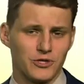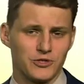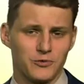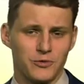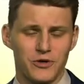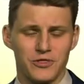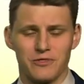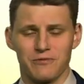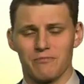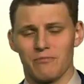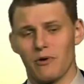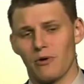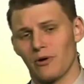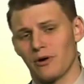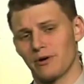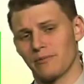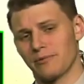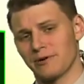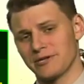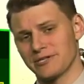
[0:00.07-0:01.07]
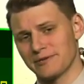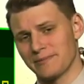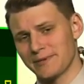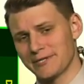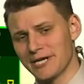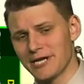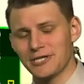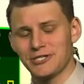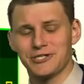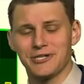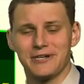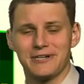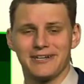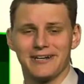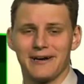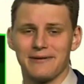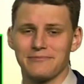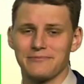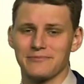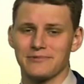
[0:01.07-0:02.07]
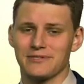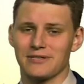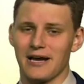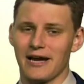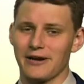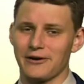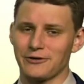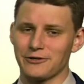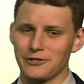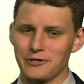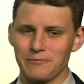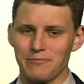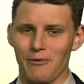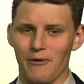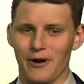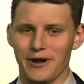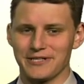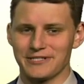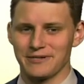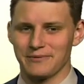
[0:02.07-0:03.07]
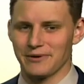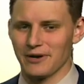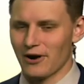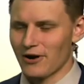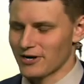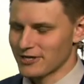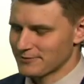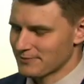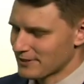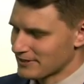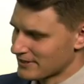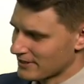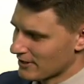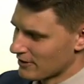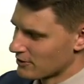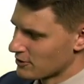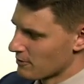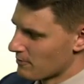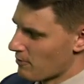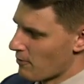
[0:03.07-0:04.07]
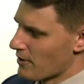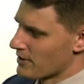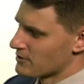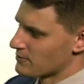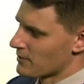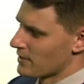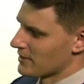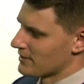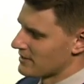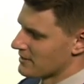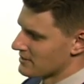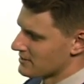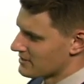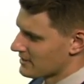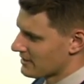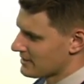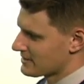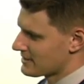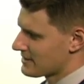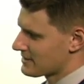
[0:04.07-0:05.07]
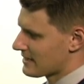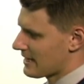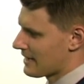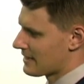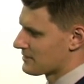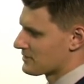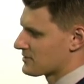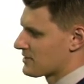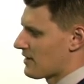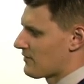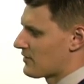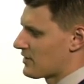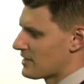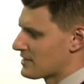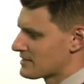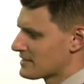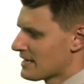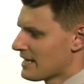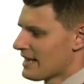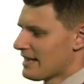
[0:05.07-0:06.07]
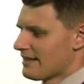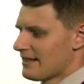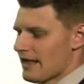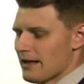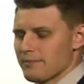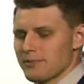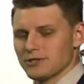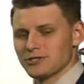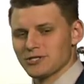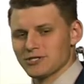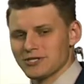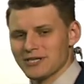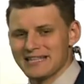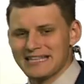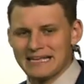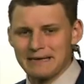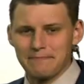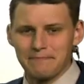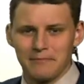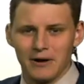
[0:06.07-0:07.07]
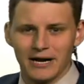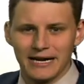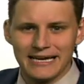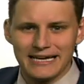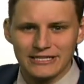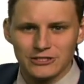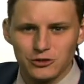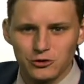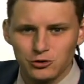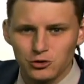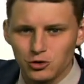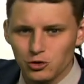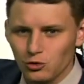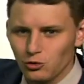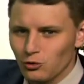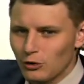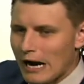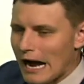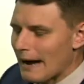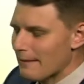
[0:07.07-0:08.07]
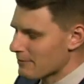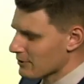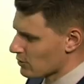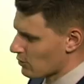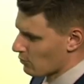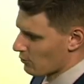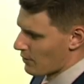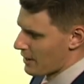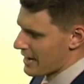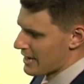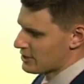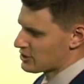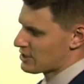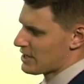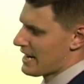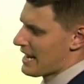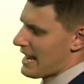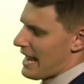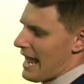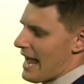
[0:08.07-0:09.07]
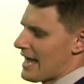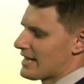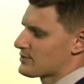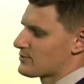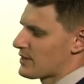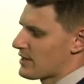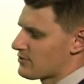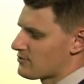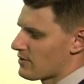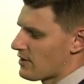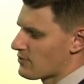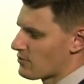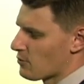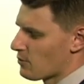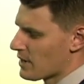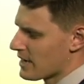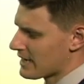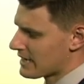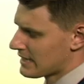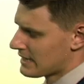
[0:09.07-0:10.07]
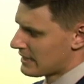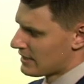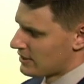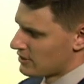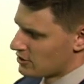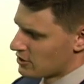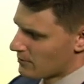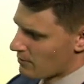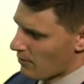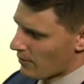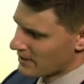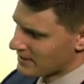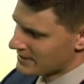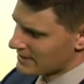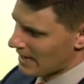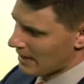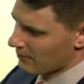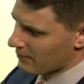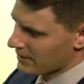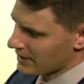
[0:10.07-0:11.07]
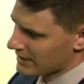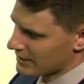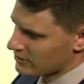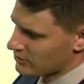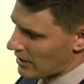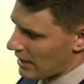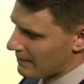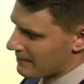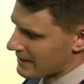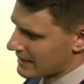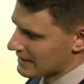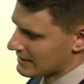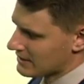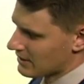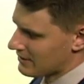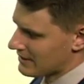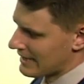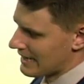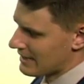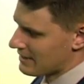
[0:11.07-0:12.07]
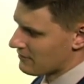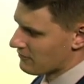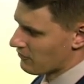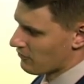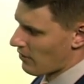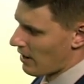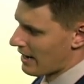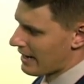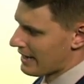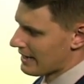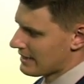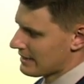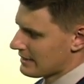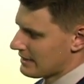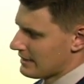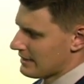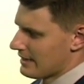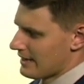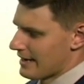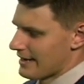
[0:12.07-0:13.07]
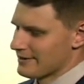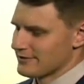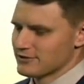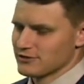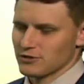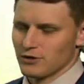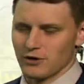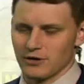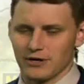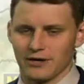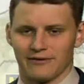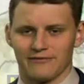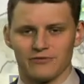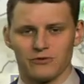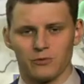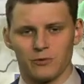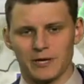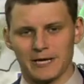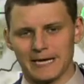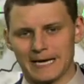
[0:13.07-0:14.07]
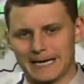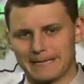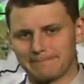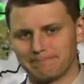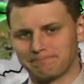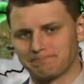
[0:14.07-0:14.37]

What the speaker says: course, with more precipitation comes higher dew points, and we are expecting our dew points well into the 60s and 70s. That puts us in the muggy to tropical range as we head throughout the week. Dew points not really dropping until the end of Friday and start of the weekend.